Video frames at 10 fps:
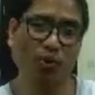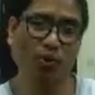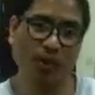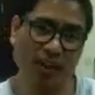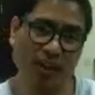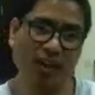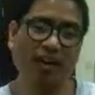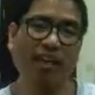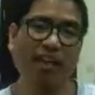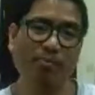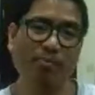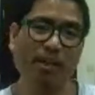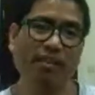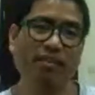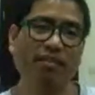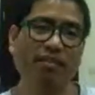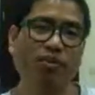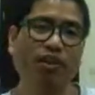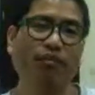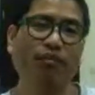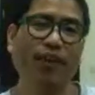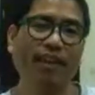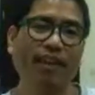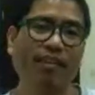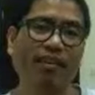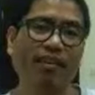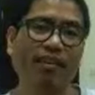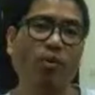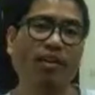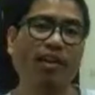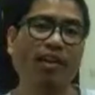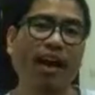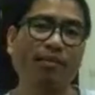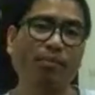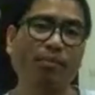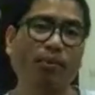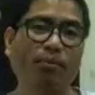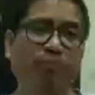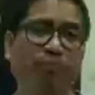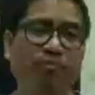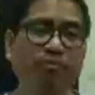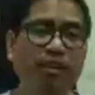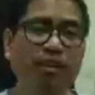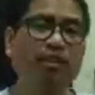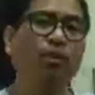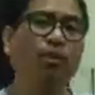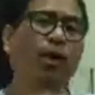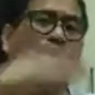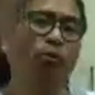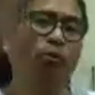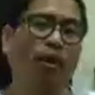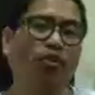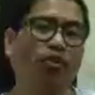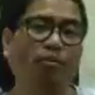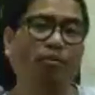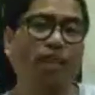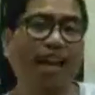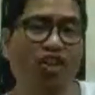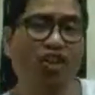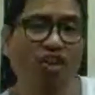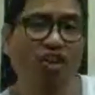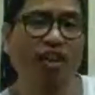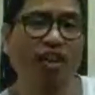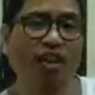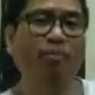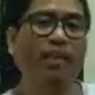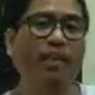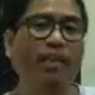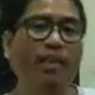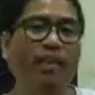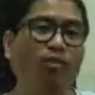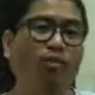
to the lipid or the fat known as lipo that's why we have operation liposuction meaning to